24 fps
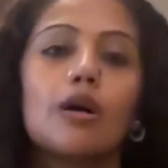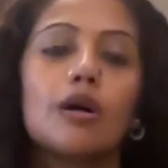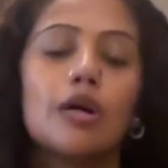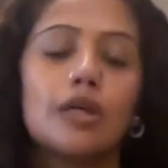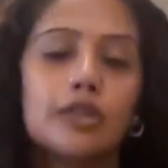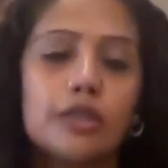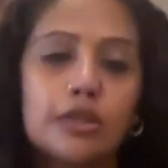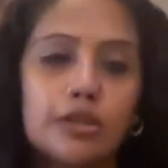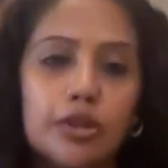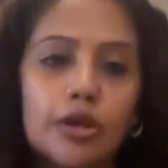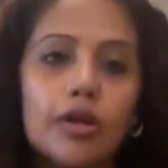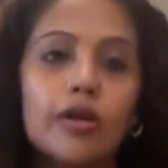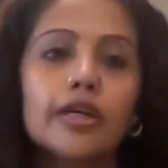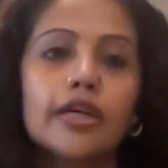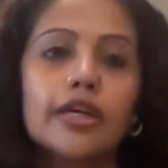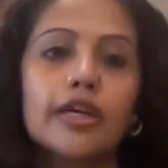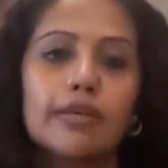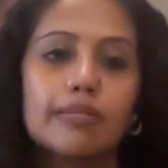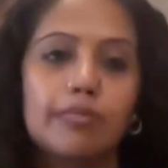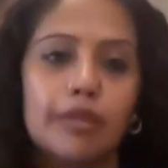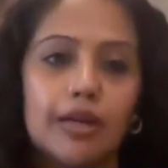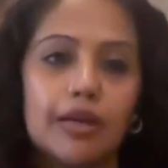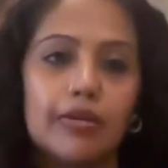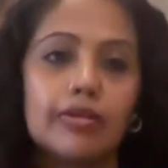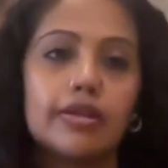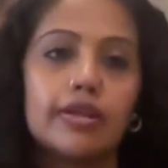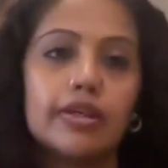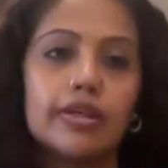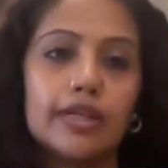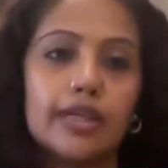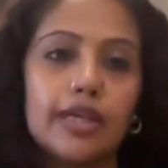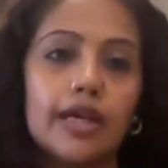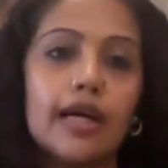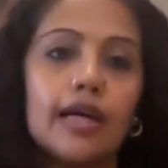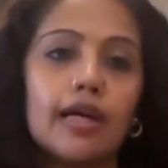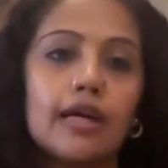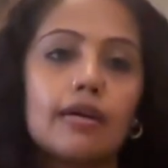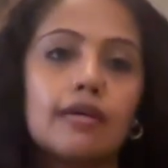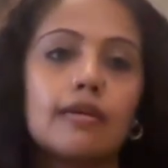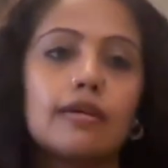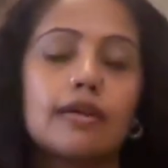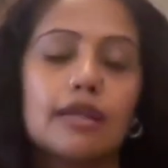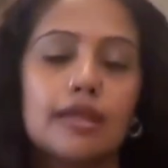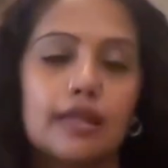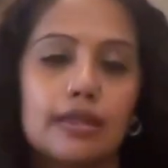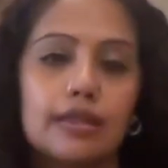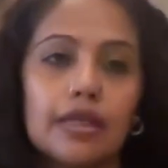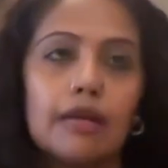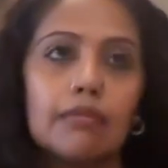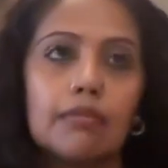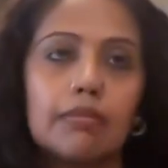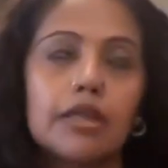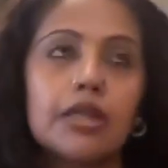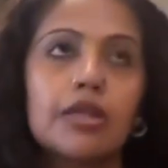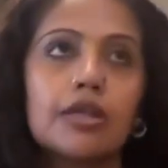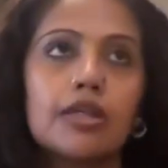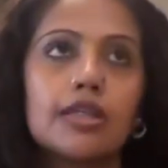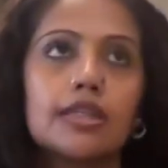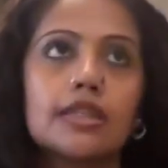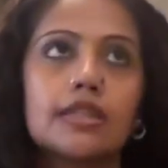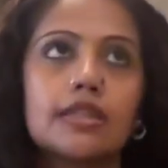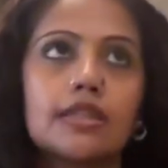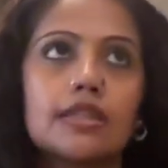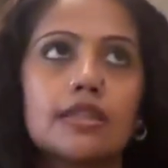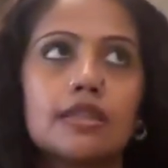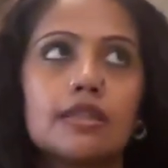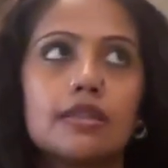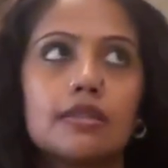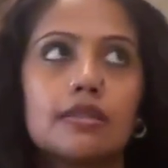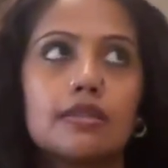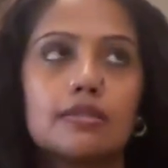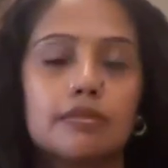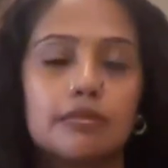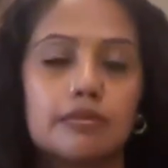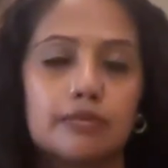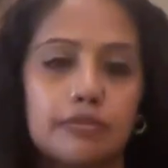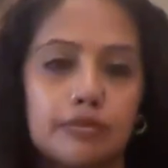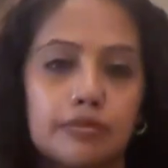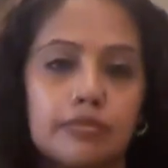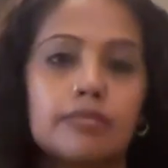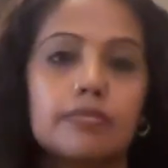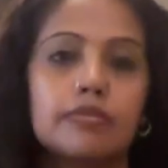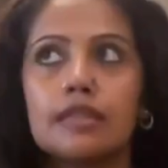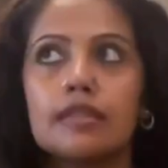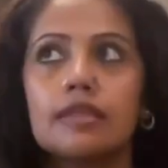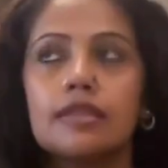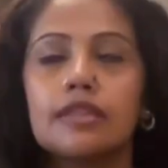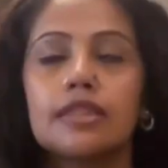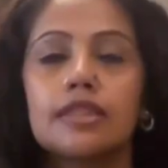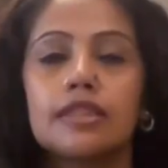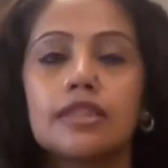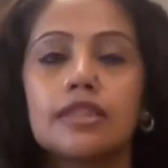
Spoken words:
Also talking about it, yeah, yeah, because in a